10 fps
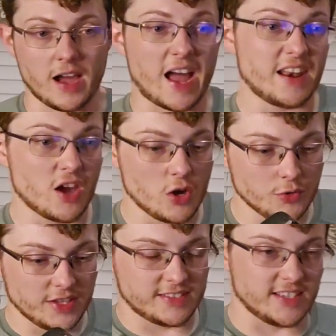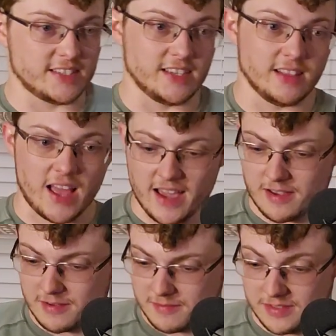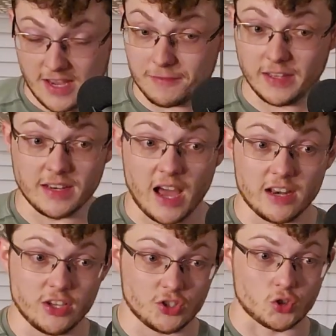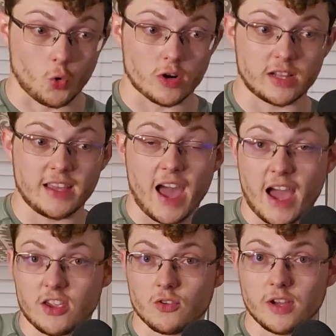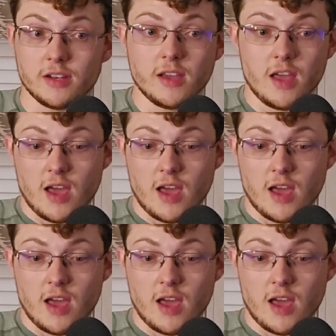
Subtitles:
Now, I know this isn't, like, definitely not historically accurate.